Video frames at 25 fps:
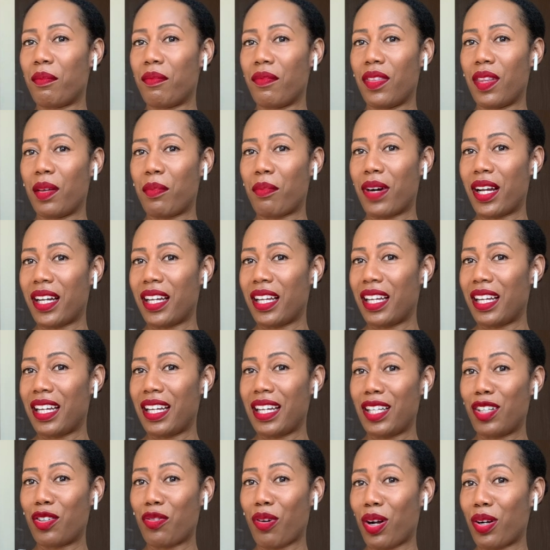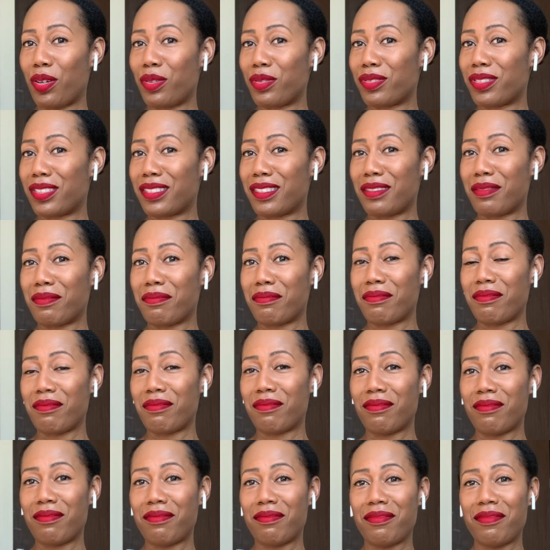The money grows
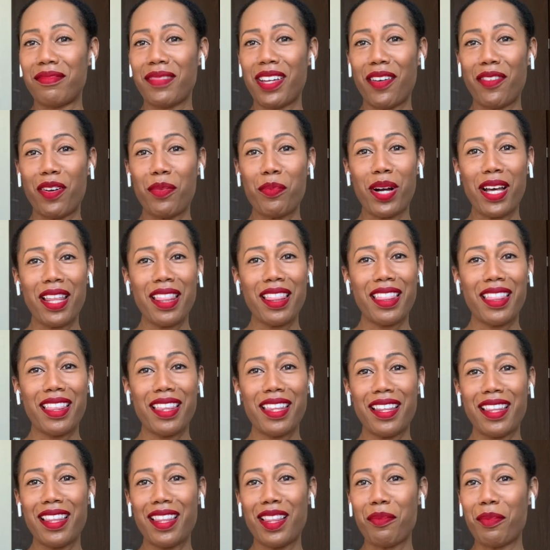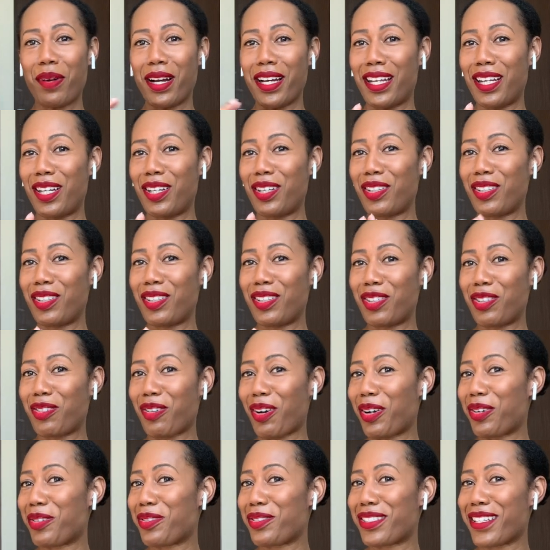every month. The money
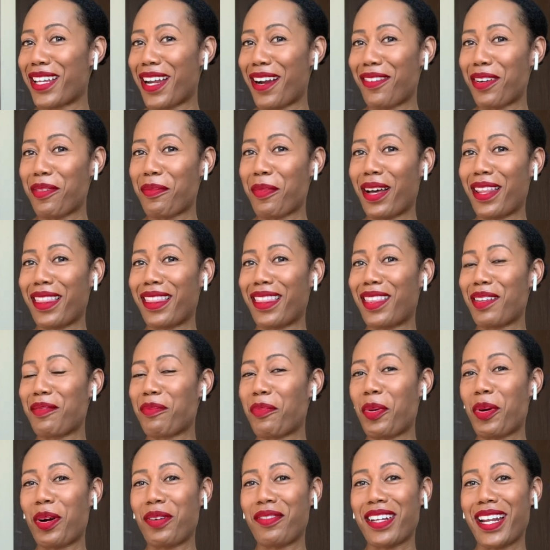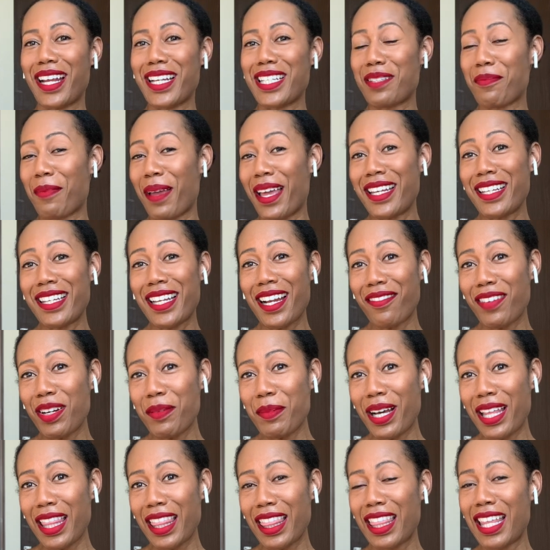grows every month more than I spend every
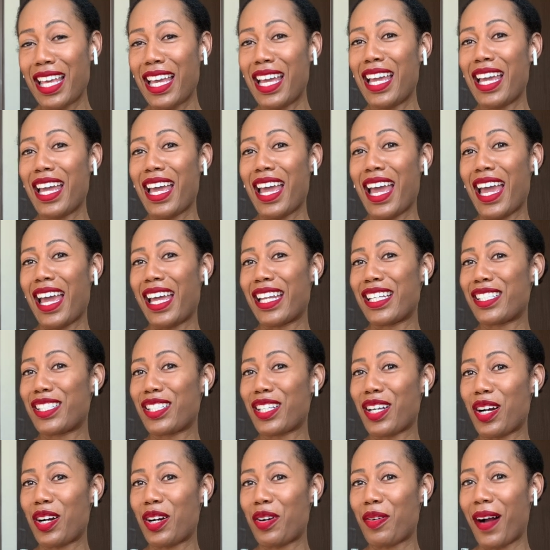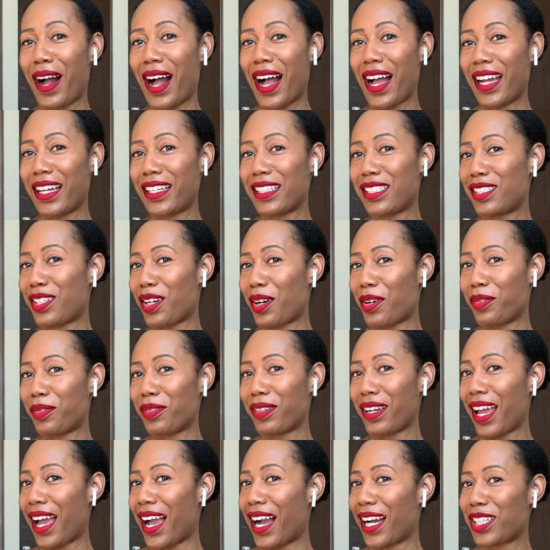month. And so I
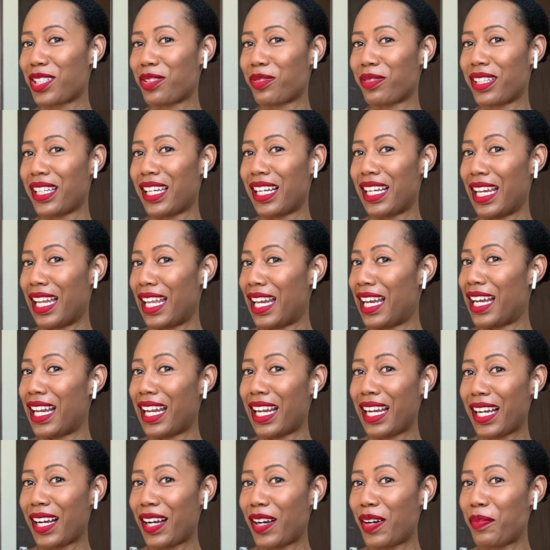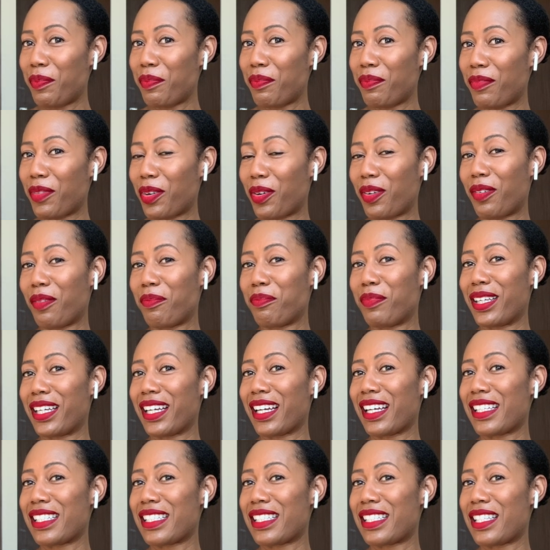don't actually need an income
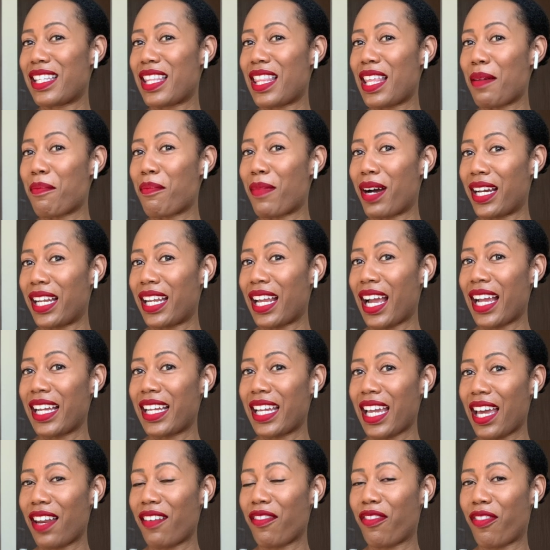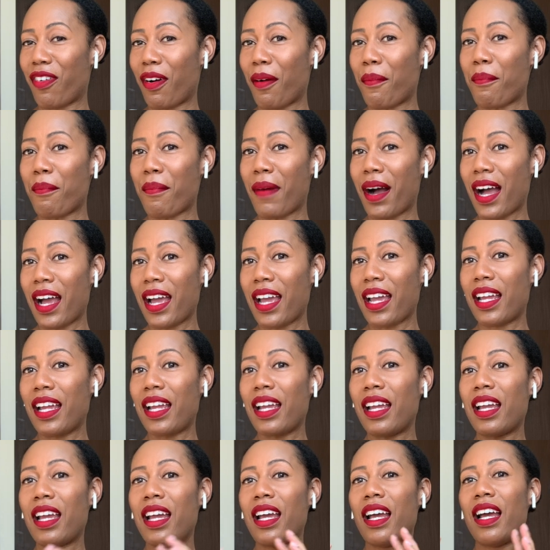because the money I get from
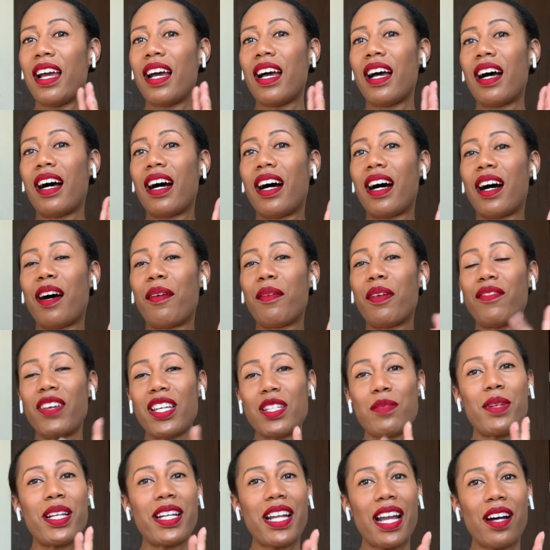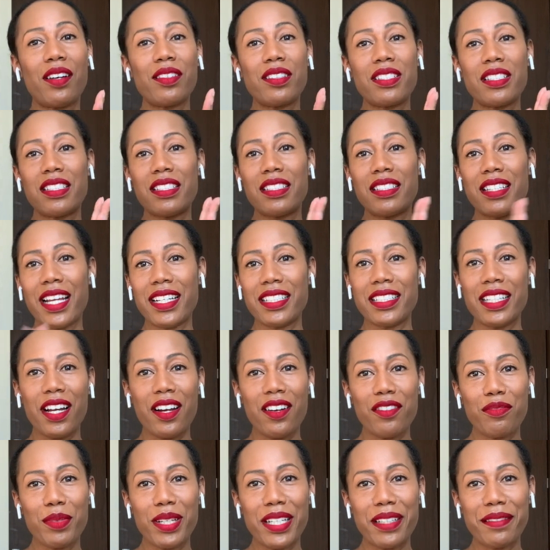my investment accounts takes care
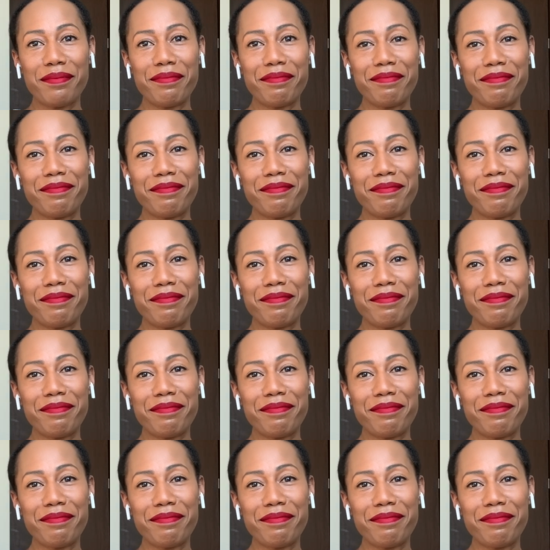of me.